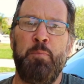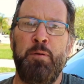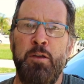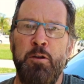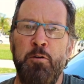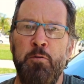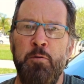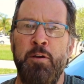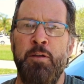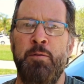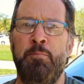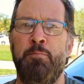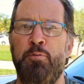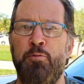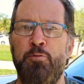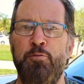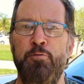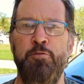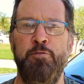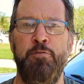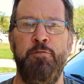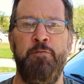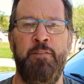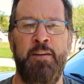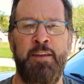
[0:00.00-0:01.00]
you
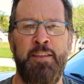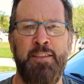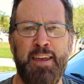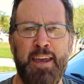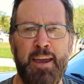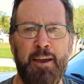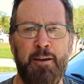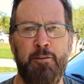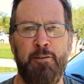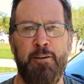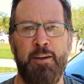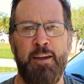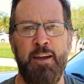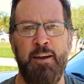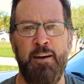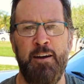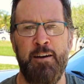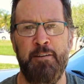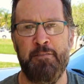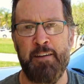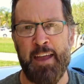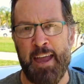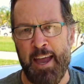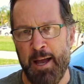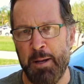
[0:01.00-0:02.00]
improve in the area
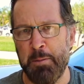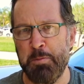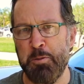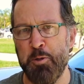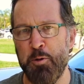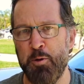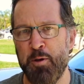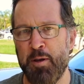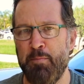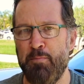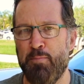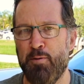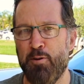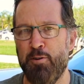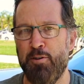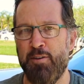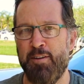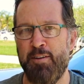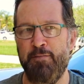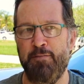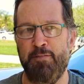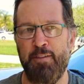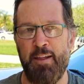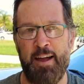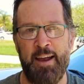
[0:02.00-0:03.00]
of capturing birds
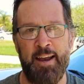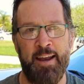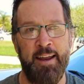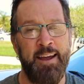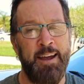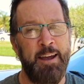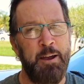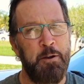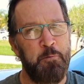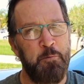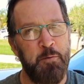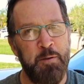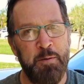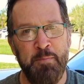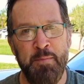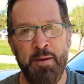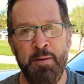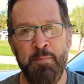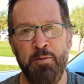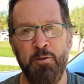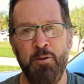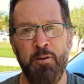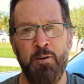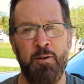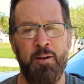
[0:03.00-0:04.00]
in flight.
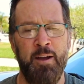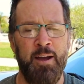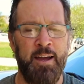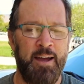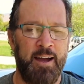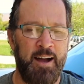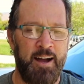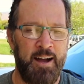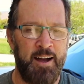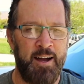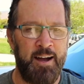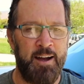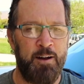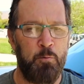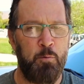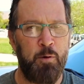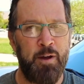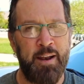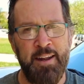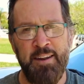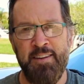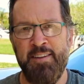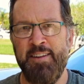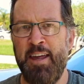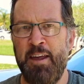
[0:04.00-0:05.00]
Remember, what
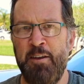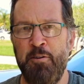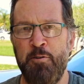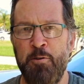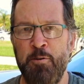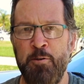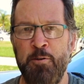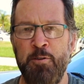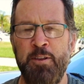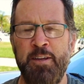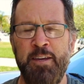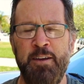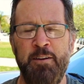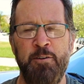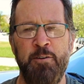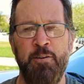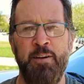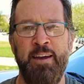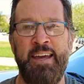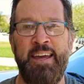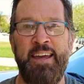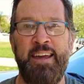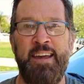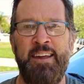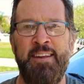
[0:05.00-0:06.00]
I said earlier
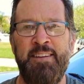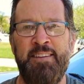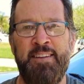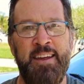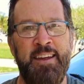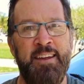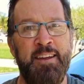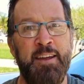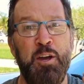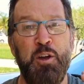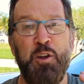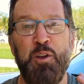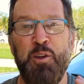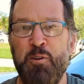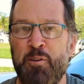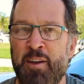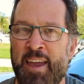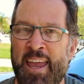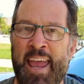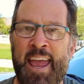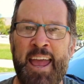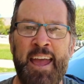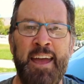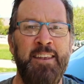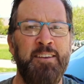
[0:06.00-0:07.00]
is that you
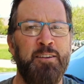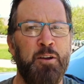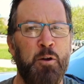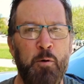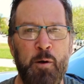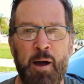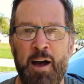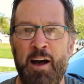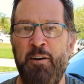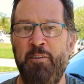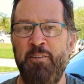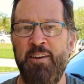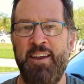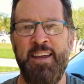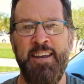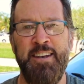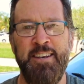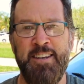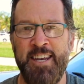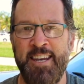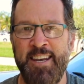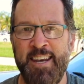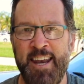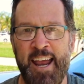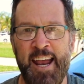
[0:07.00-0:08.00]
can't go out
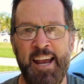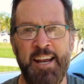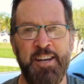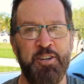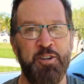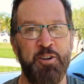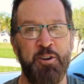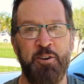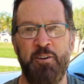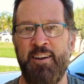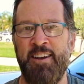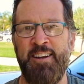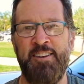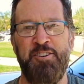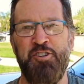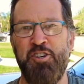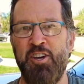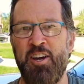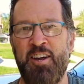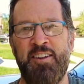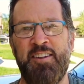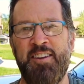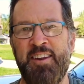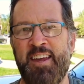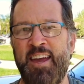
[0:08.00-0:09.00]
into nature and
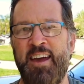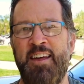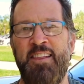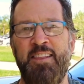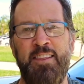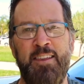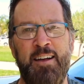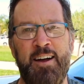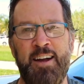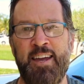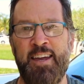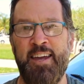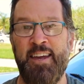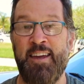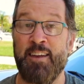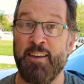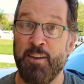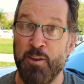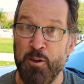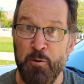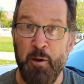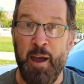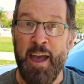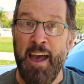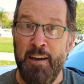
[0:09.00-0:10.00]
just get lucky.
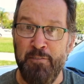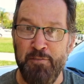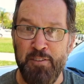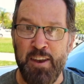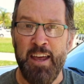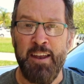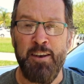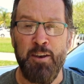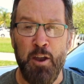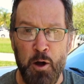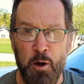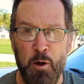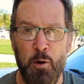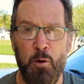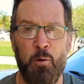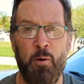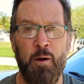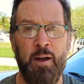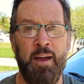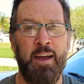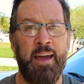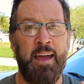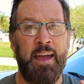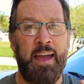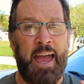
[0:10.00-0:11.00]
You have to know
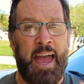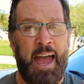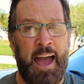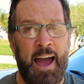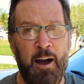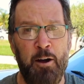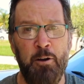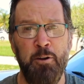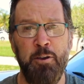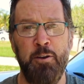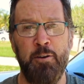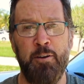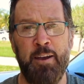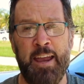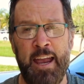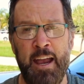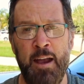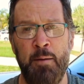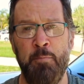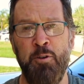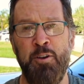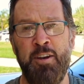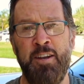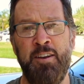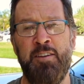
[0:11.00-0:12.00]
how your
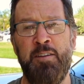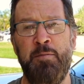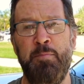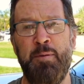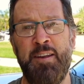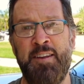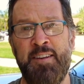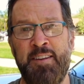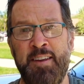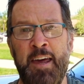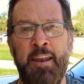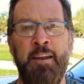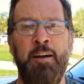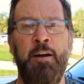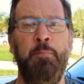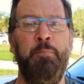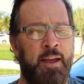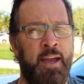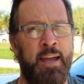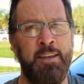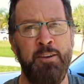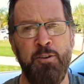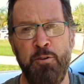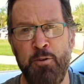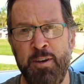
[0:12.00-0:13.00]
camera needs to be set up,
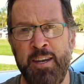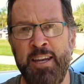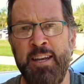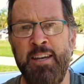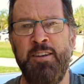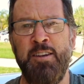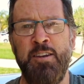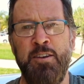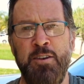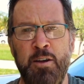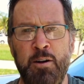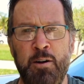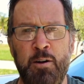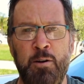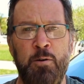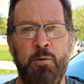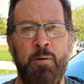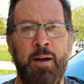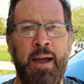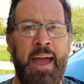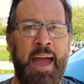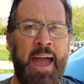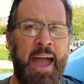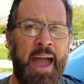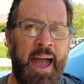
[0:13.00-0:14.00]
and you need to know
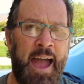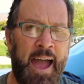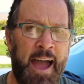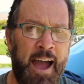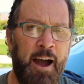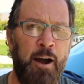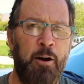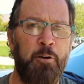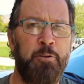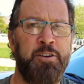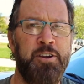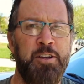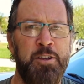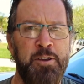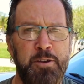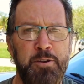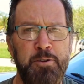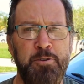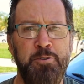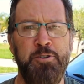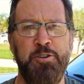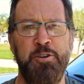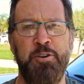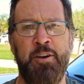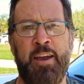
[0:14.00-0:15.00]
how to
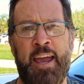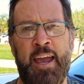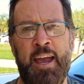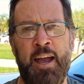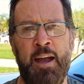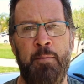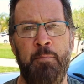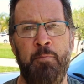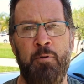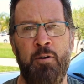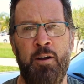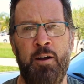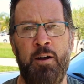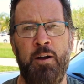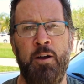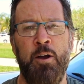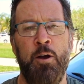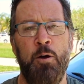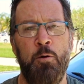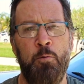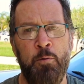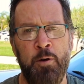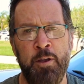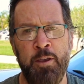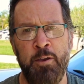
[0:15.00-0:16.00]
use your camera
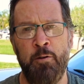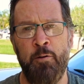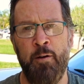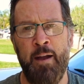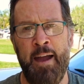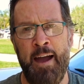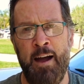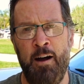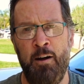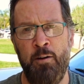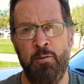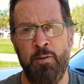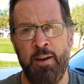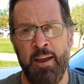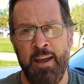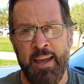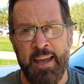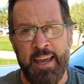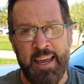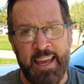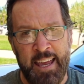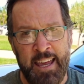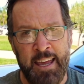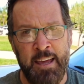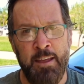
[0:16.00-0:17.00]
when you're out
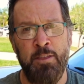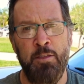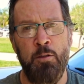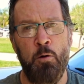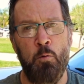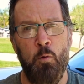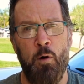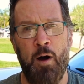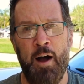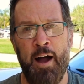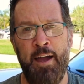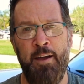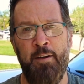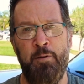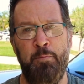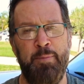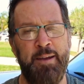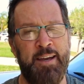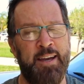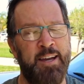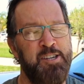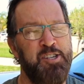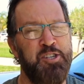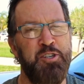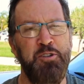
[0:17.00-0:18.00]
in the wild,
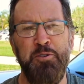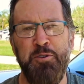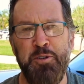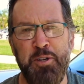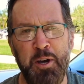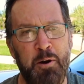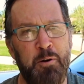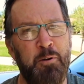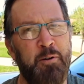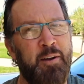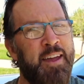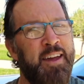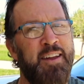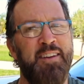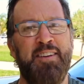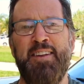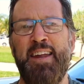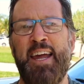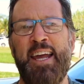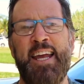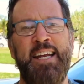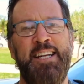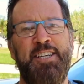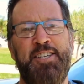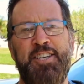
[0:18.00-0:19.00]
because you don't get
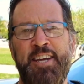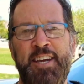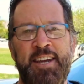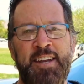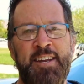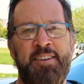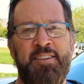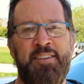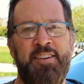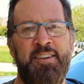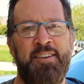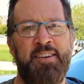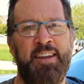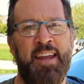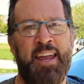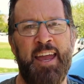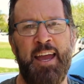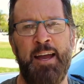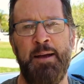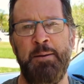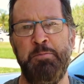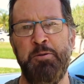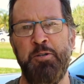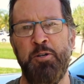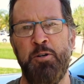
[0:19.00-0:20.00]
second chances to
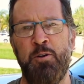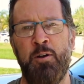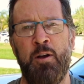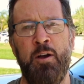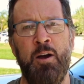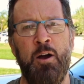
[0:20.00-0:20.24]
capture